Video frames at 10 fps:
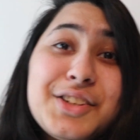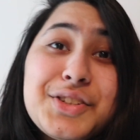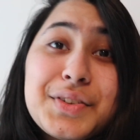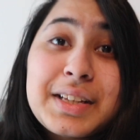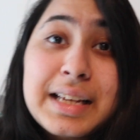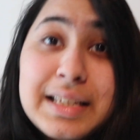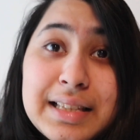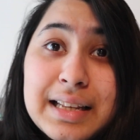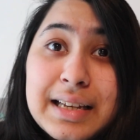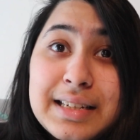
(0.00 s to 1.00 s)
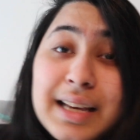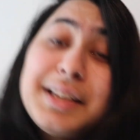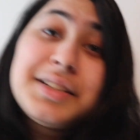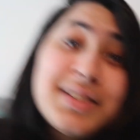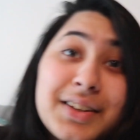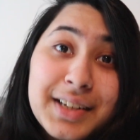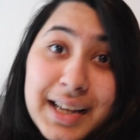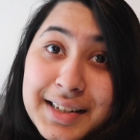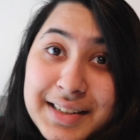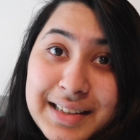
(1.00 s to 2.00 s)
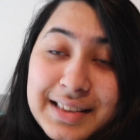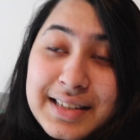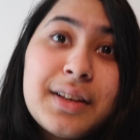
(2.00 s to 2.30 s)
I just realized that I need to start editing